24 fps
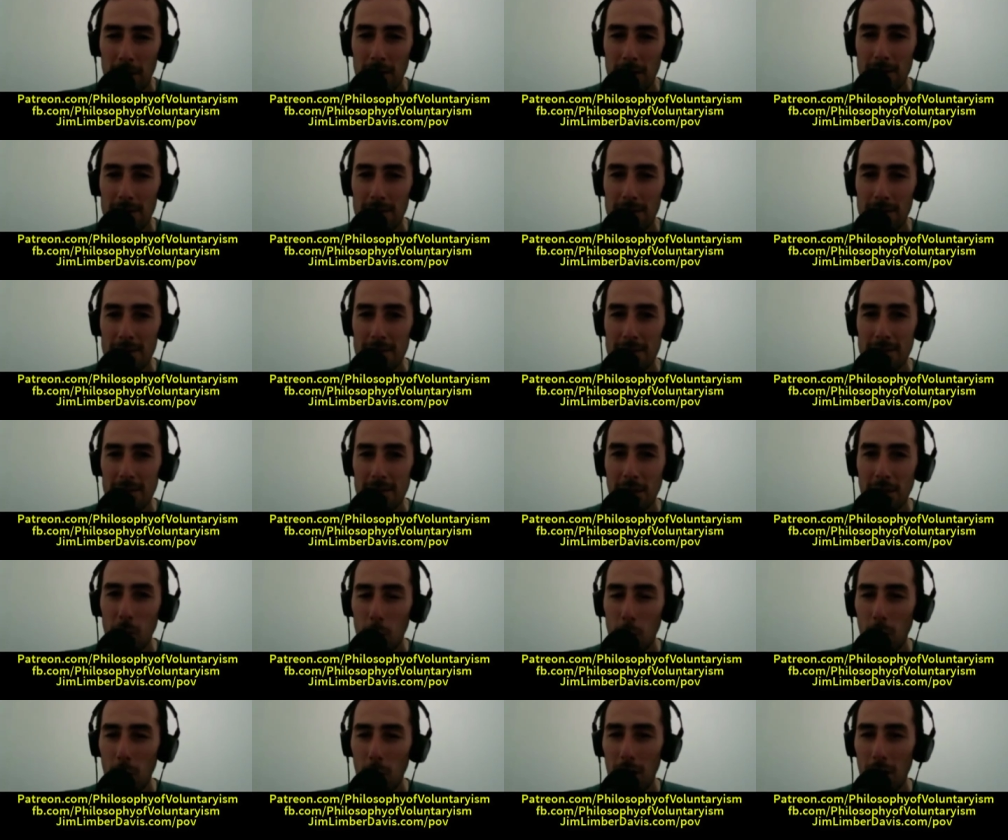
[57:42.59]
This is
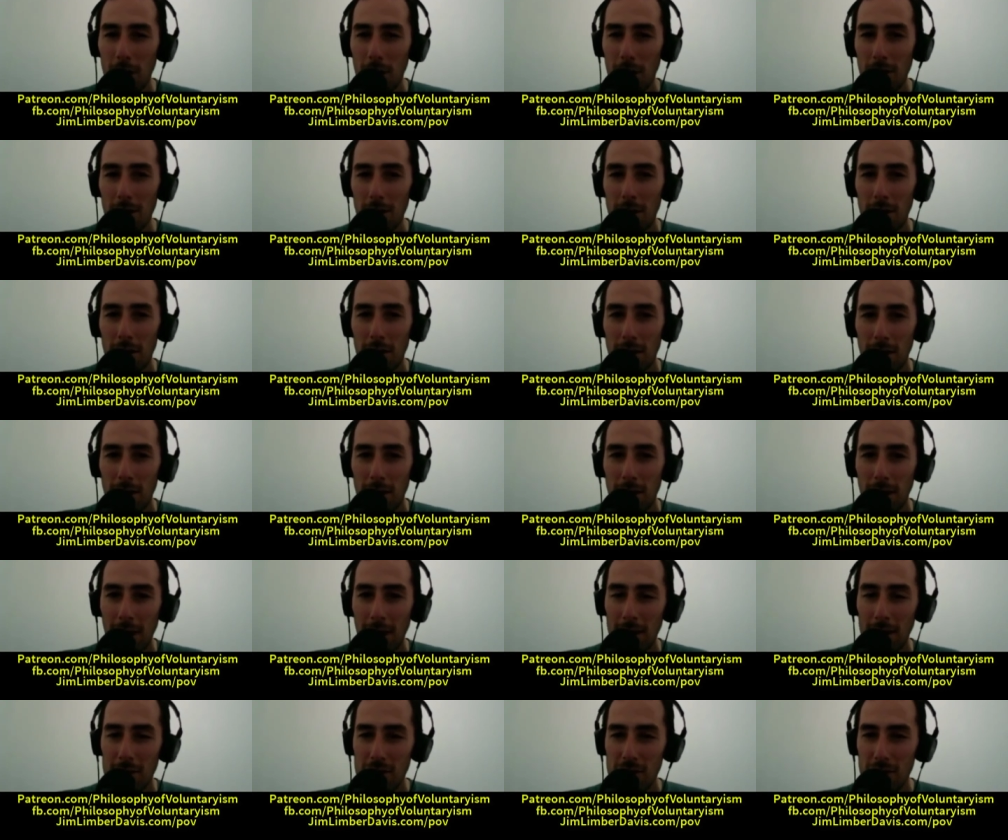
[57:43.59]
Danilo Cuellar
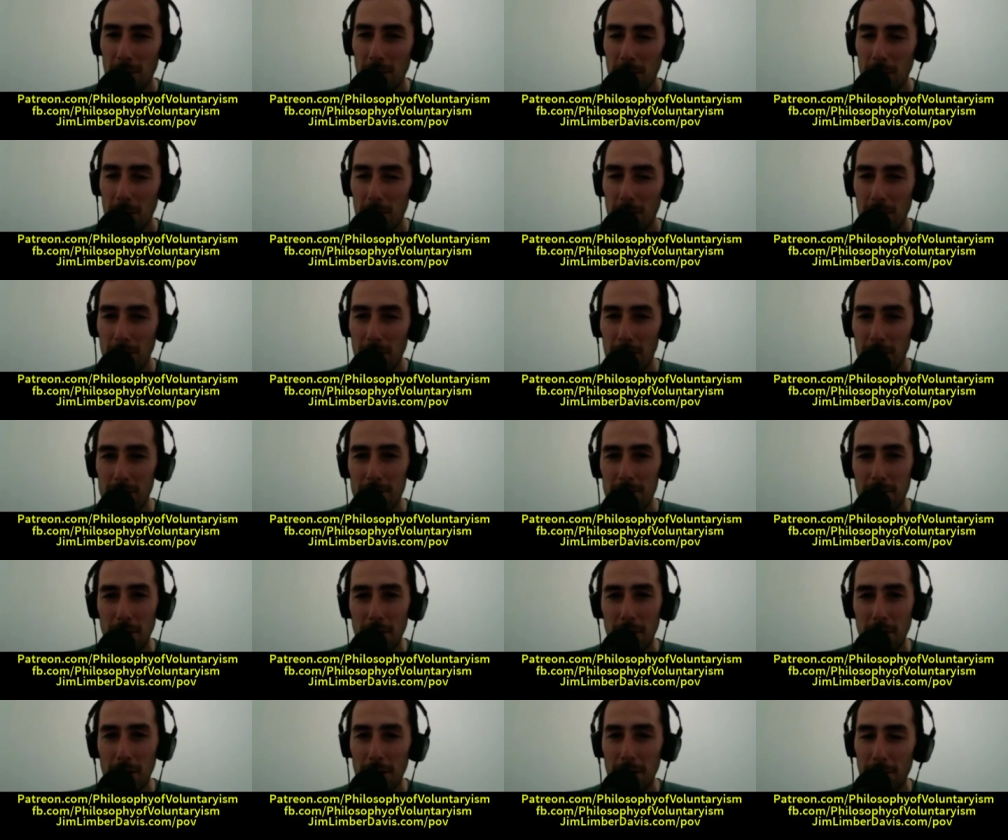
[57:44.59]
and Jim Limber Davis
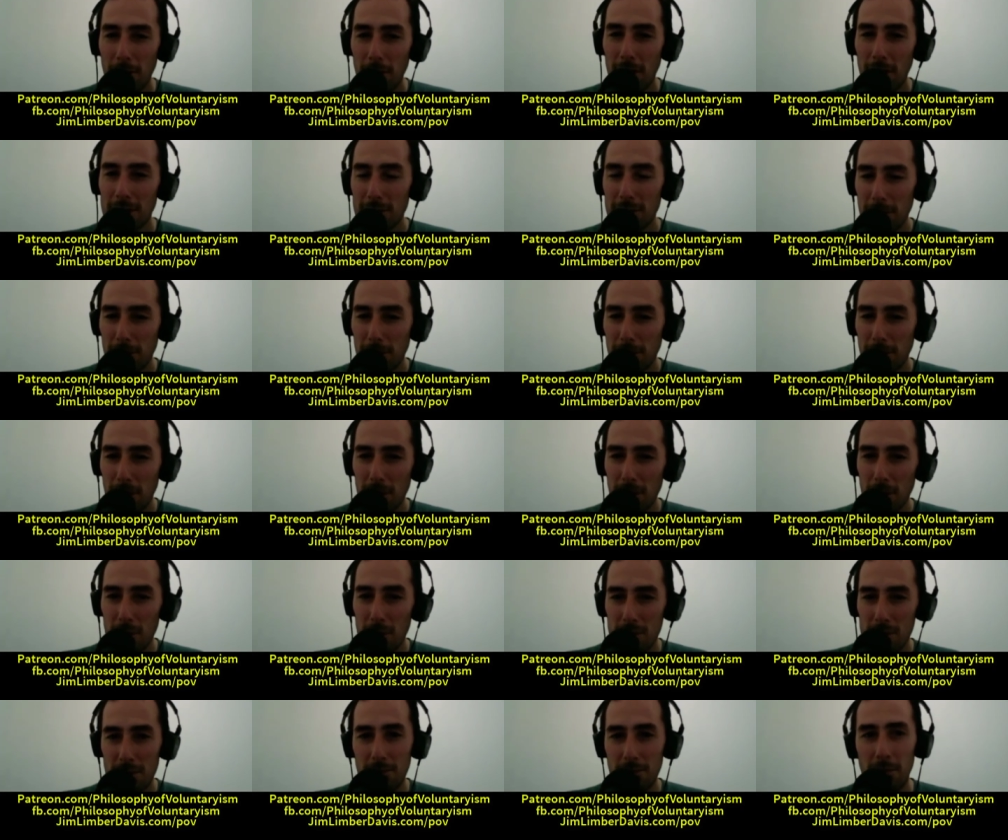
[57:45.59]
from the Philosophy of
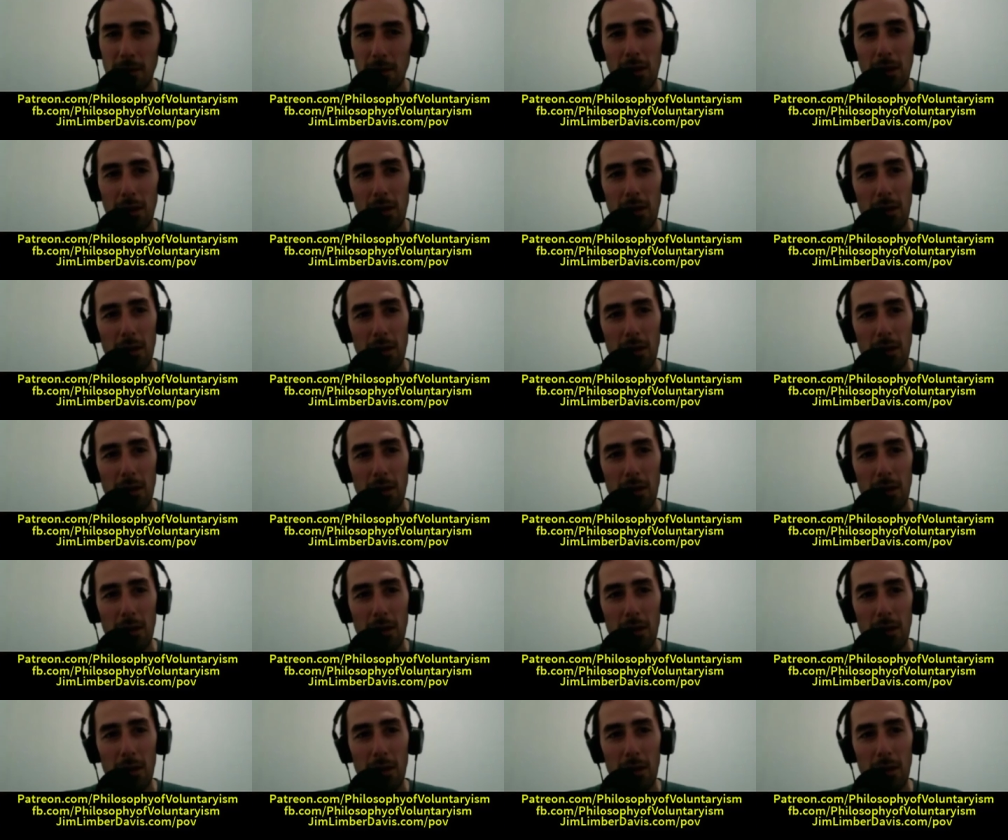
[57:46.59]
Voluntarism,